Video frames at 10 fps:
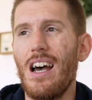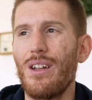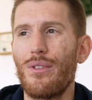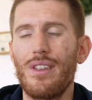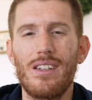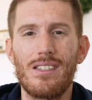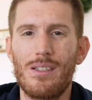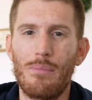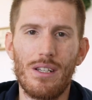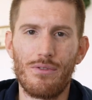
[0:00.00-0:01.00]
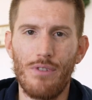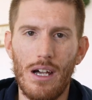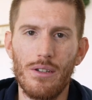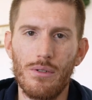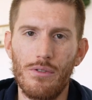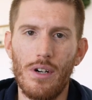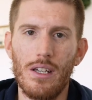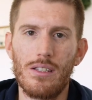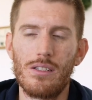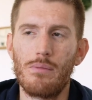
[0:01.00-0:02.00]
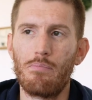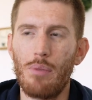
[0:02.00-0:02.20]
I don't think it's the best value device.